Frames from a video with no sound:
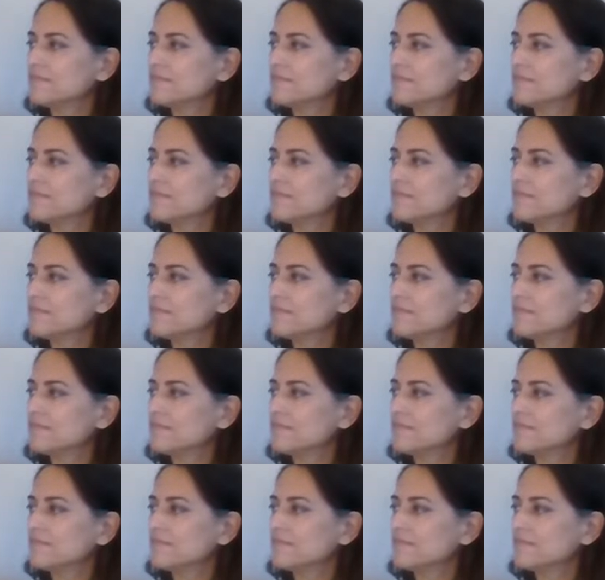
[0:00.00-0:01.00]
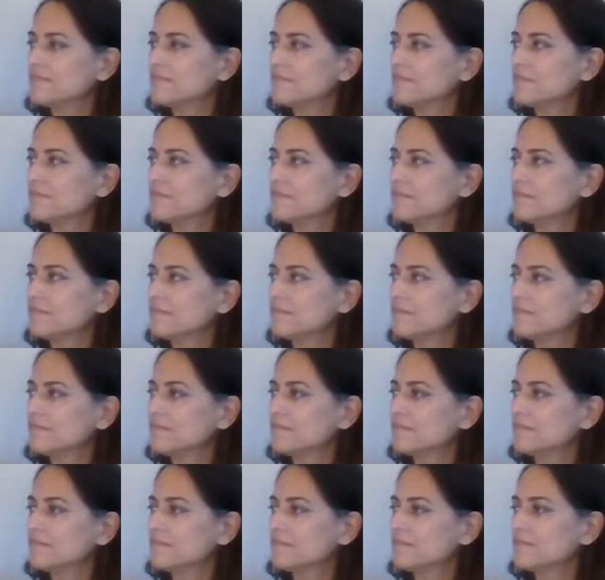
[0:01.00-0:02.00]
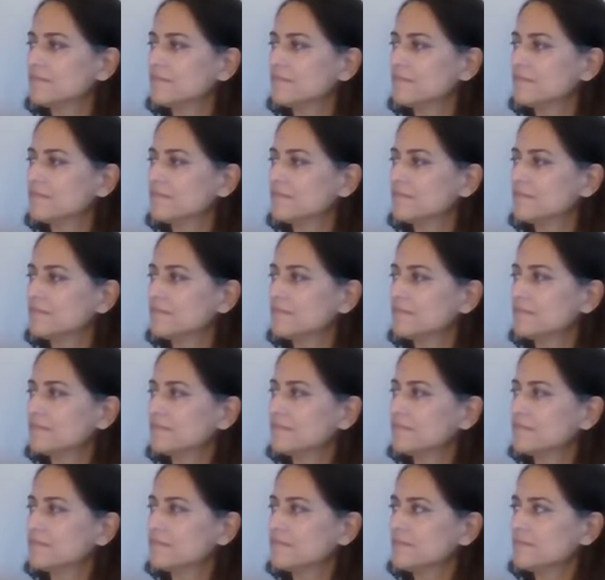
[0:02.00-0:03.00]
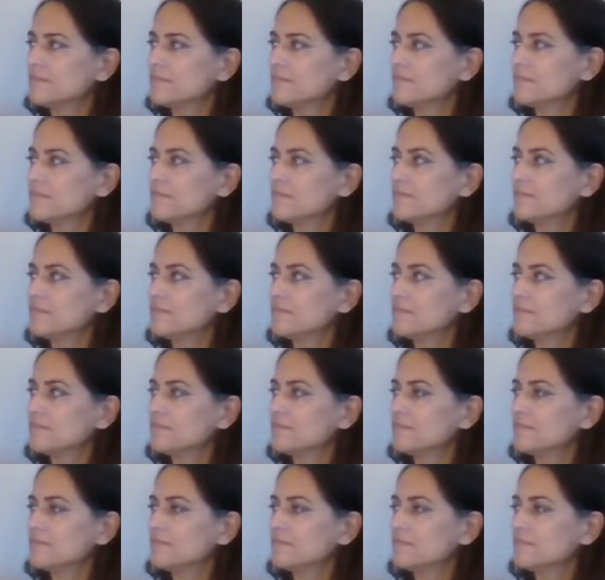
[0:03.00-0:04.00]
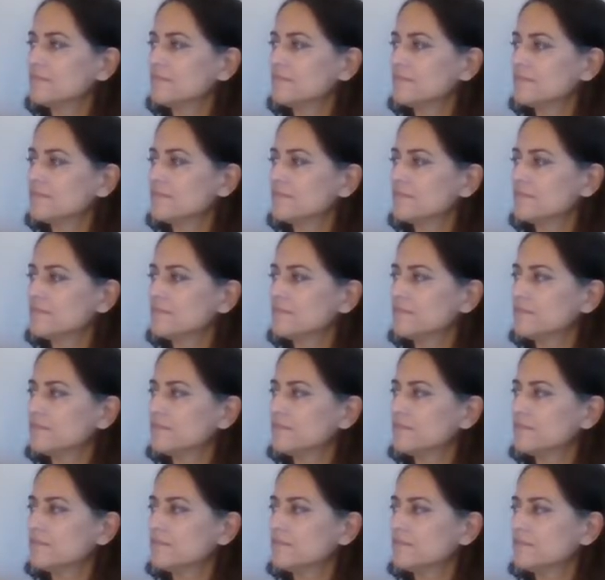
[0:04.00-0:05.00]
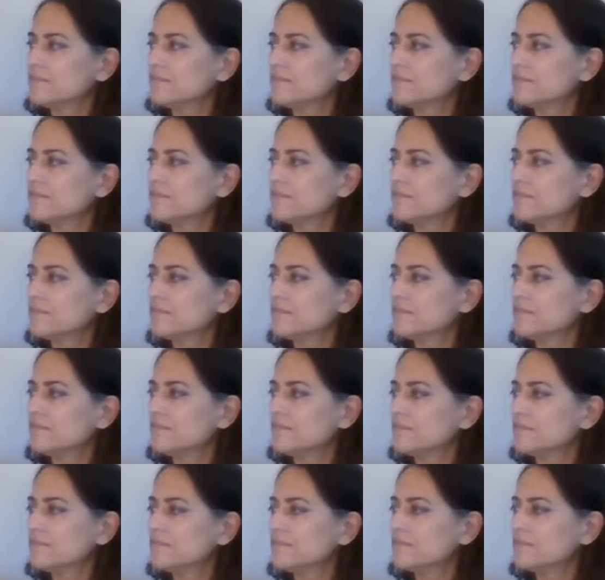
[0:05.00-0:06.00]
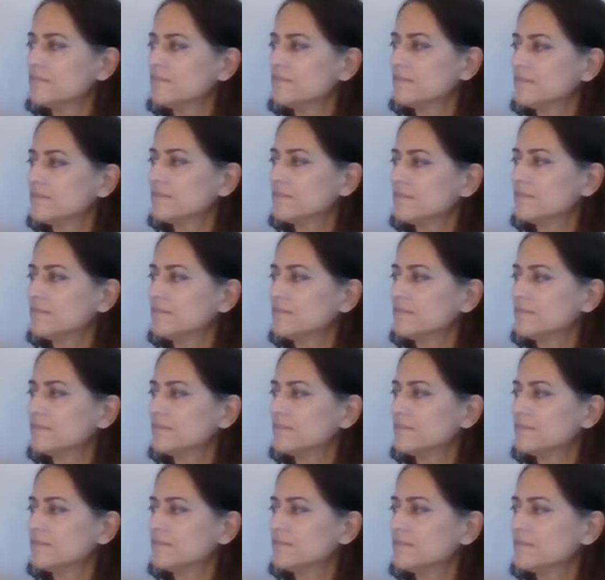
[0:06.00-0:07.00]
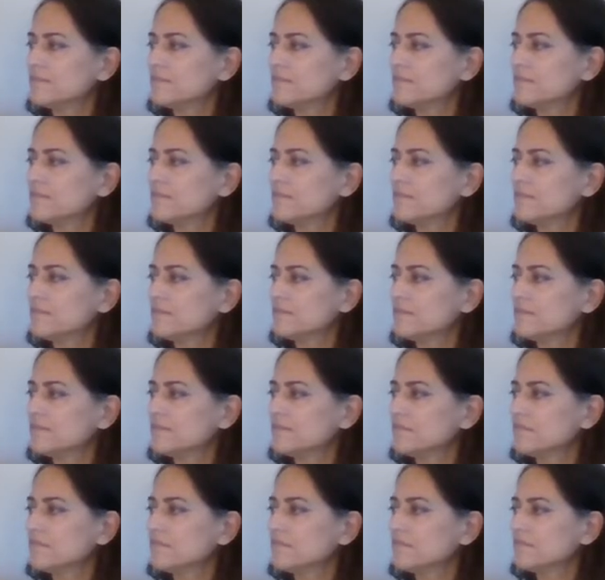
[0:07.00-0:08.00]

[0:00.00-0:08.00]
This person isn't speaking.